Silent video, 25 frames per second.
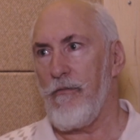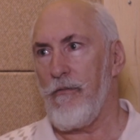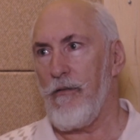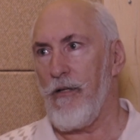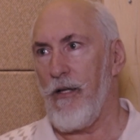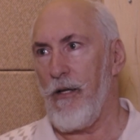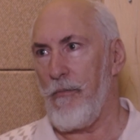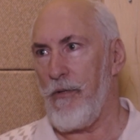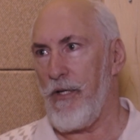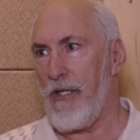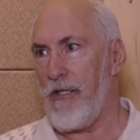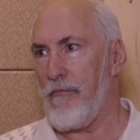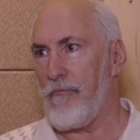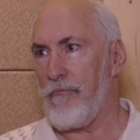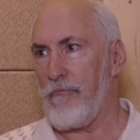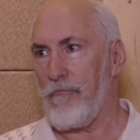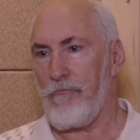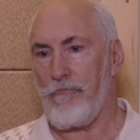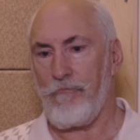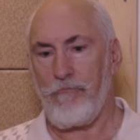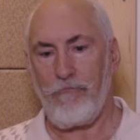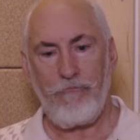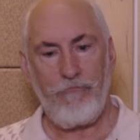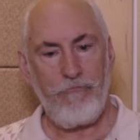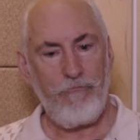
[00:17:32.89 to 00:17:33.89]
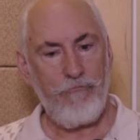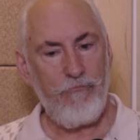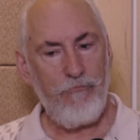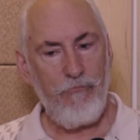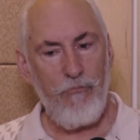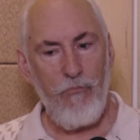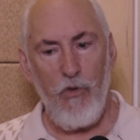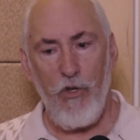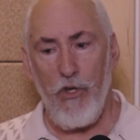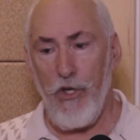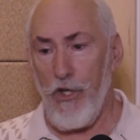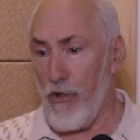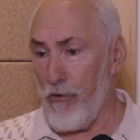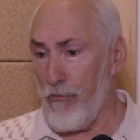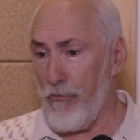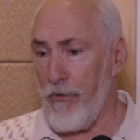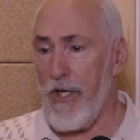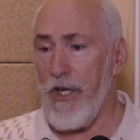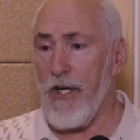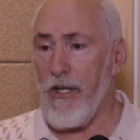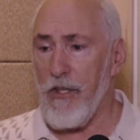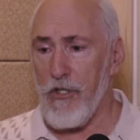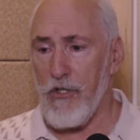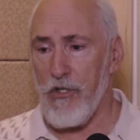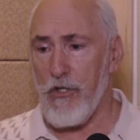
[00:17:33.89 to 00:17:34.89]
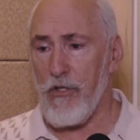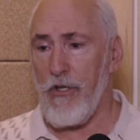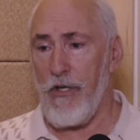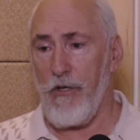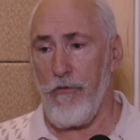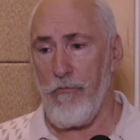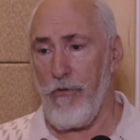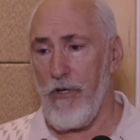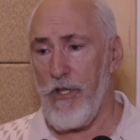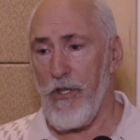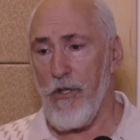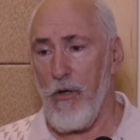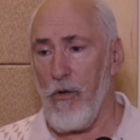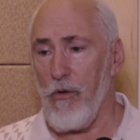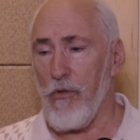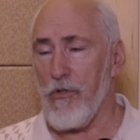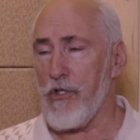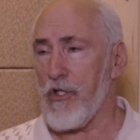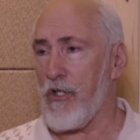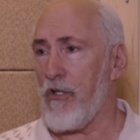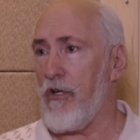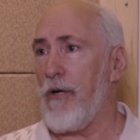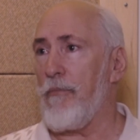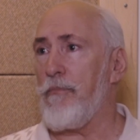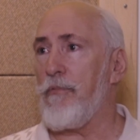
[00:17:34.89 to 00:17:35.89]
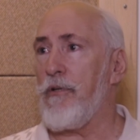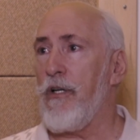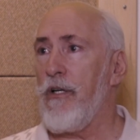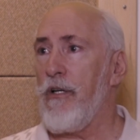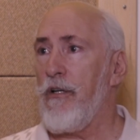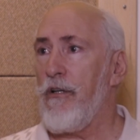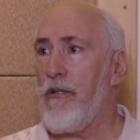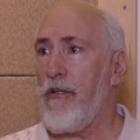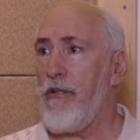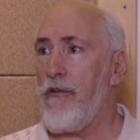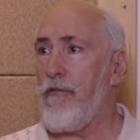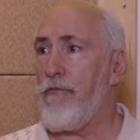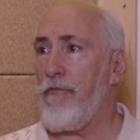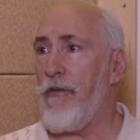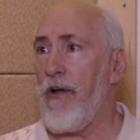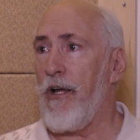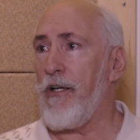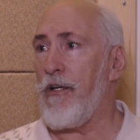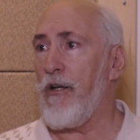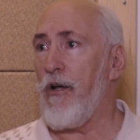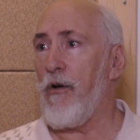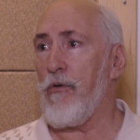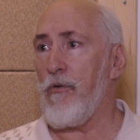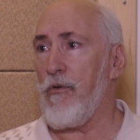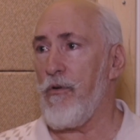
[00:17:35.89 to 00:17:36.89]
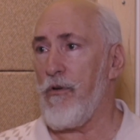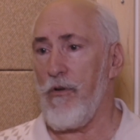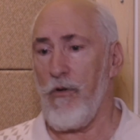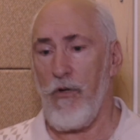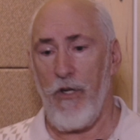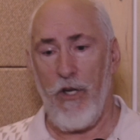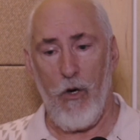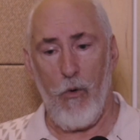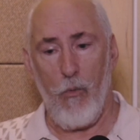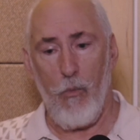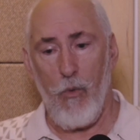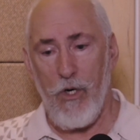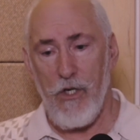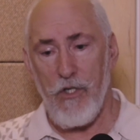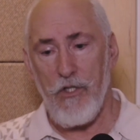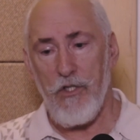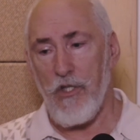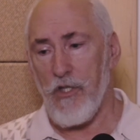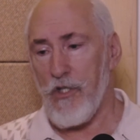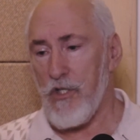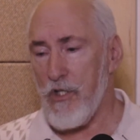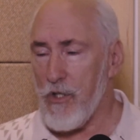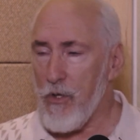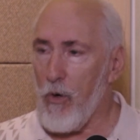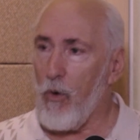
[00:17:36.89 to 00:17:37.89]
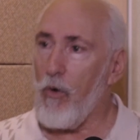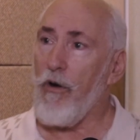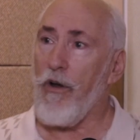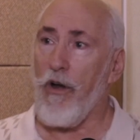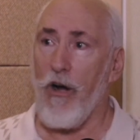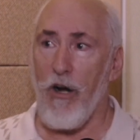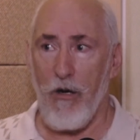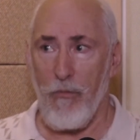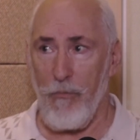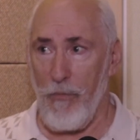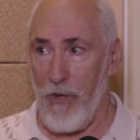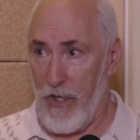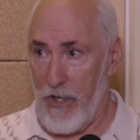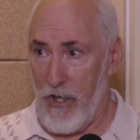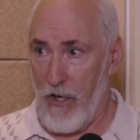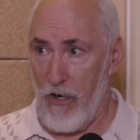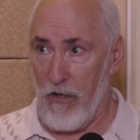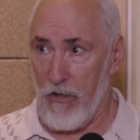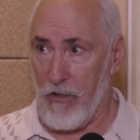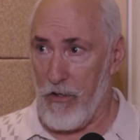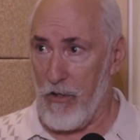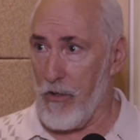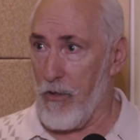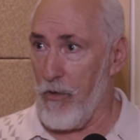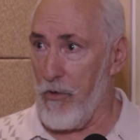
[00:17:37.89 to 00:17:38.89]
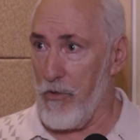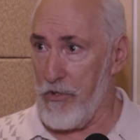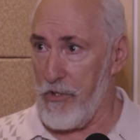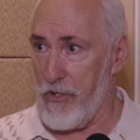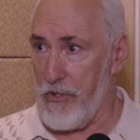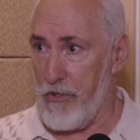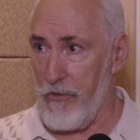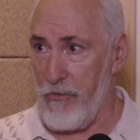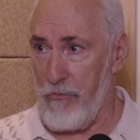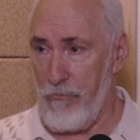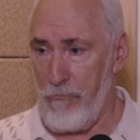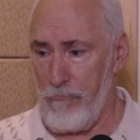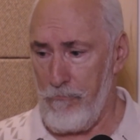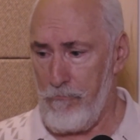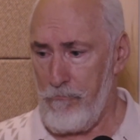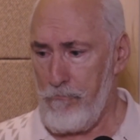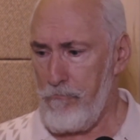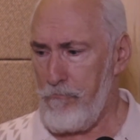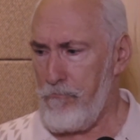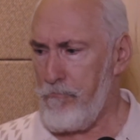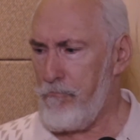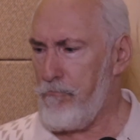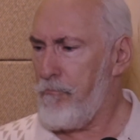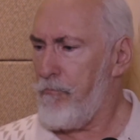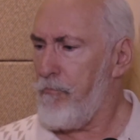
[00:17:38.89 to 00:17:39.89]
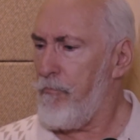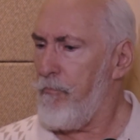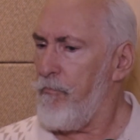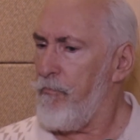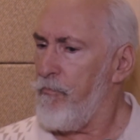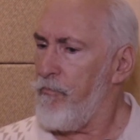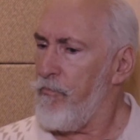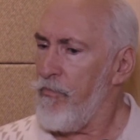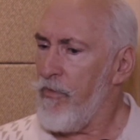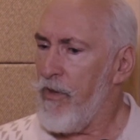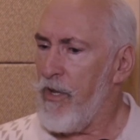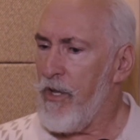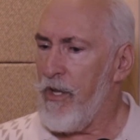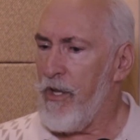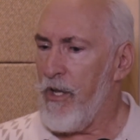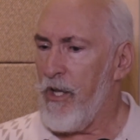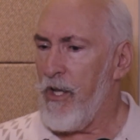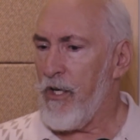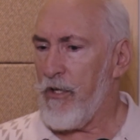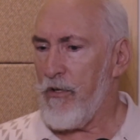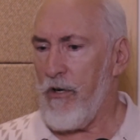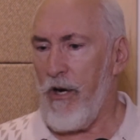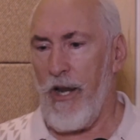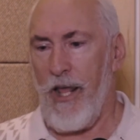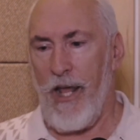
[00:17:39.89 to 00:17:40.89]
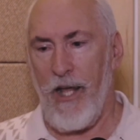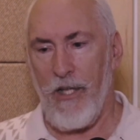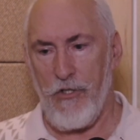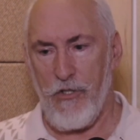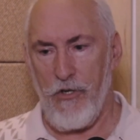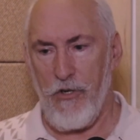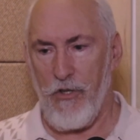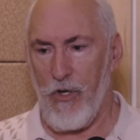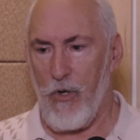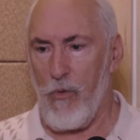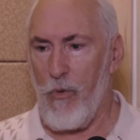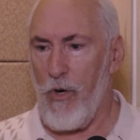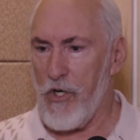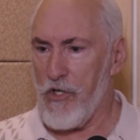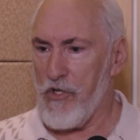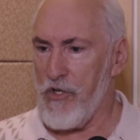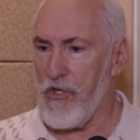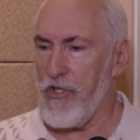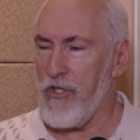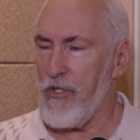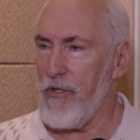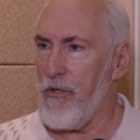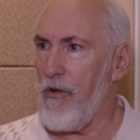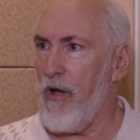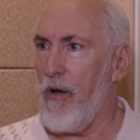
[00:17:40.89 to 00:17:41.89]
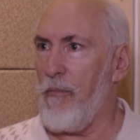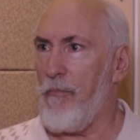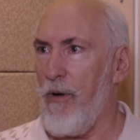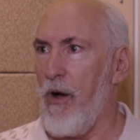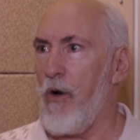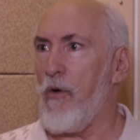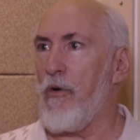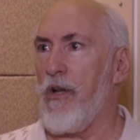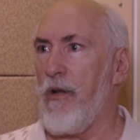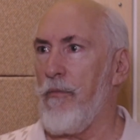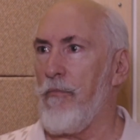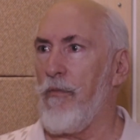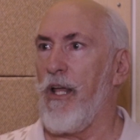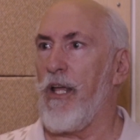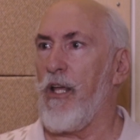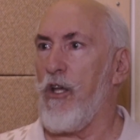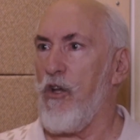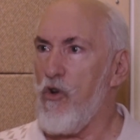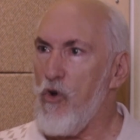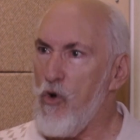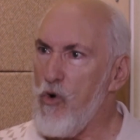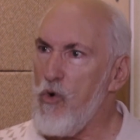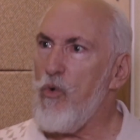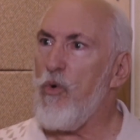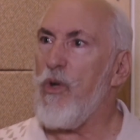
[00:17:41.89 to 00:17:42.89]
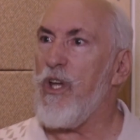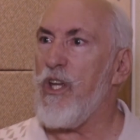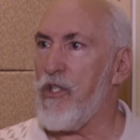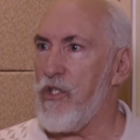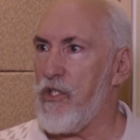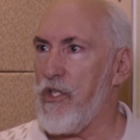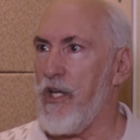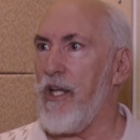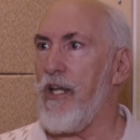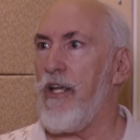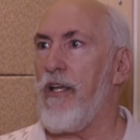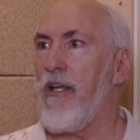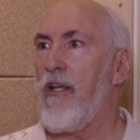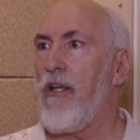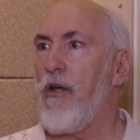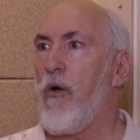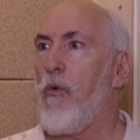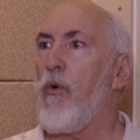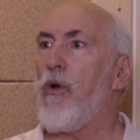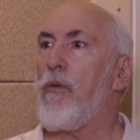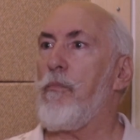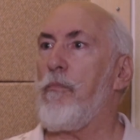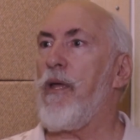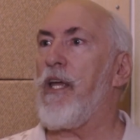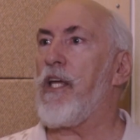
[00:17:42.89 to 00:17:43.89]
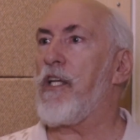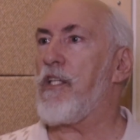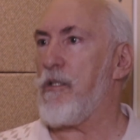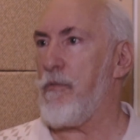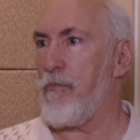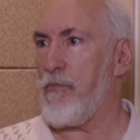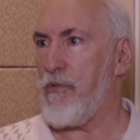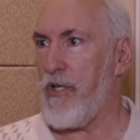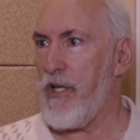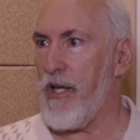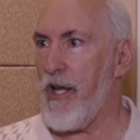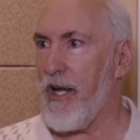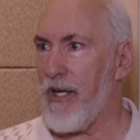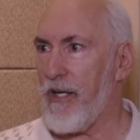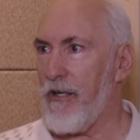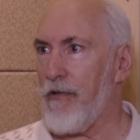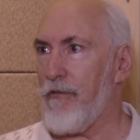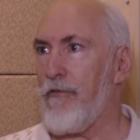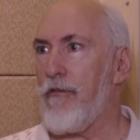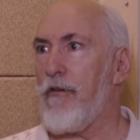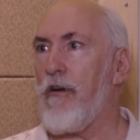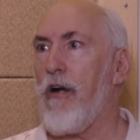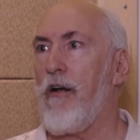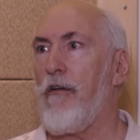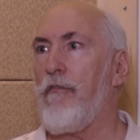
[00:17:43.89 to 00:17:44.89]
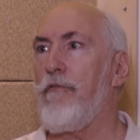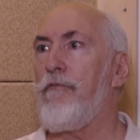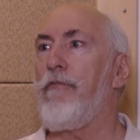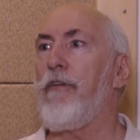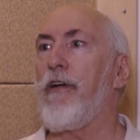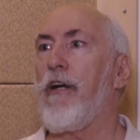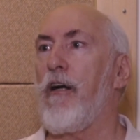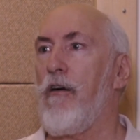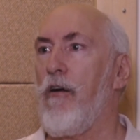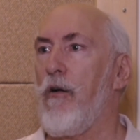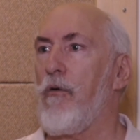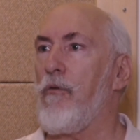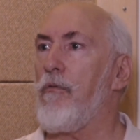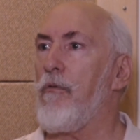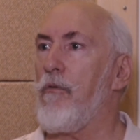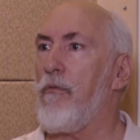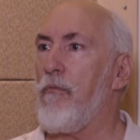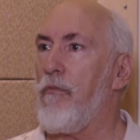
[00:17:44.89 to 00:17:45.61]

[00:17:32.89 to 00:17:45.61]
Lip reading: I mean, you read the whole script, you find out, what is the story arc my character goes through. Try to answer the questions about him, like who is he? What makes him tick? And try to figure out,